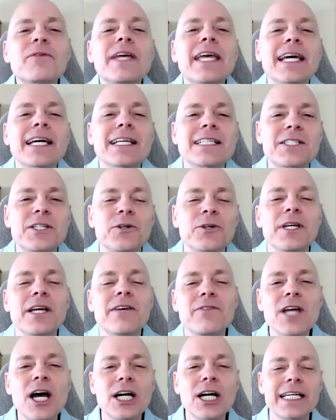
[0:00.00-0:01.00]
have kids too, you
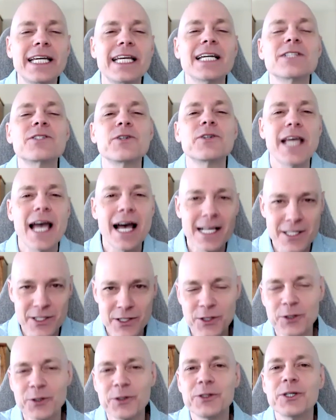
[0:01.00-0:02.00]
have young kids. So yes,
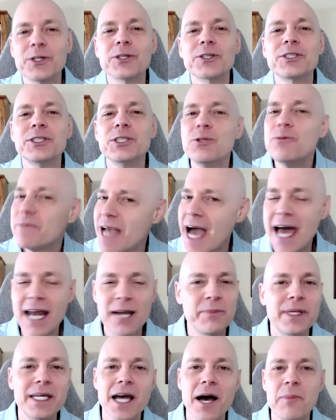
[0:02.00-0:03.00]
you've got to
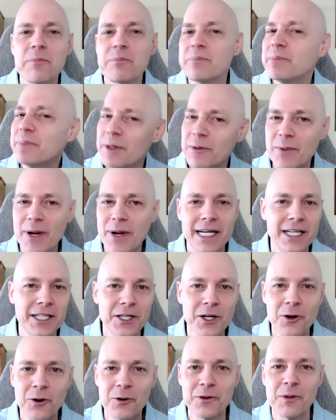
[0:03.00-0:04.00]
be up and ready to
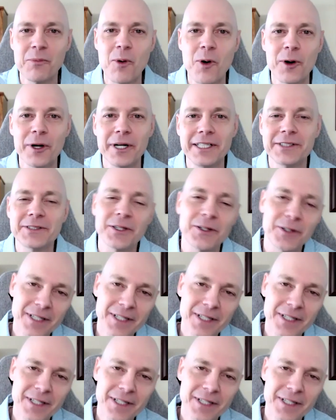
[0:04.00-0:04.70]
go in the morning. So